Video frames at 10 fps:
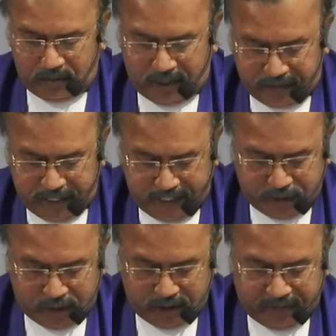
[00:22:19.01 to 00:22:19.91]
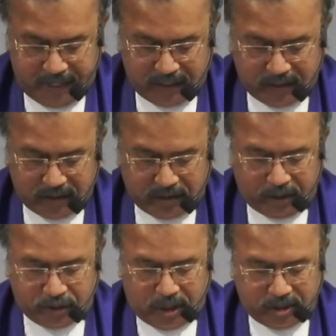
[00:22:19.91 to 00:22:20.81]
One of the early church fathers,
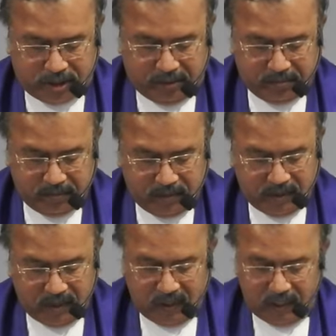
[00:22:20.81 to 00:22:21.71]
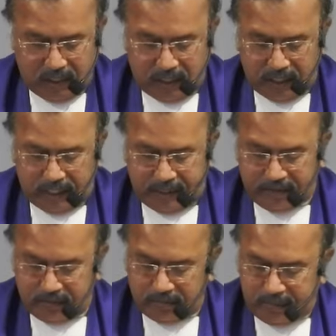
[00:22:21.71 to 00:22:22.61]
Chrysostom, he
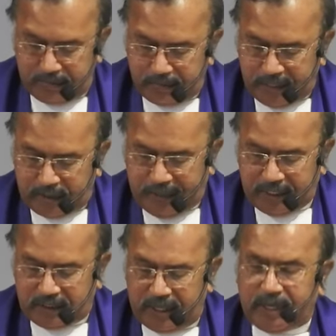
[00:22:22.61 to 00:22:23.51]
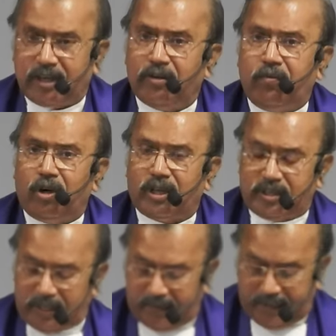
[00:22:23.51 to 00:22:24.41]
lived between
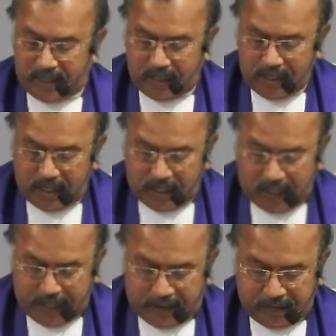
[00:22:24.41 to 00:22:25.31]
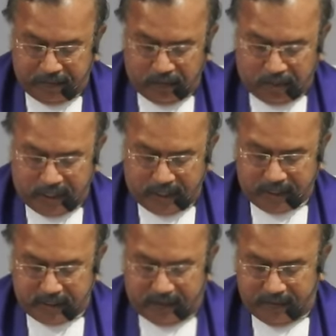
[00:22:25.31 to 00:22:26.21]
347 and
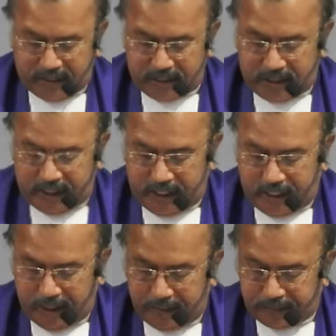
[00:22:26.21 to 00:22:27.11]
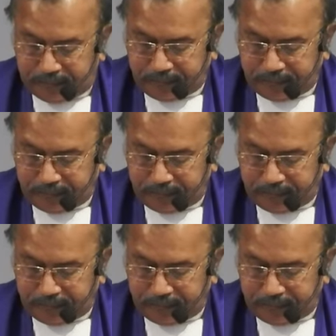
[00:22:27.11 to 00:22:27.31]
407 CE.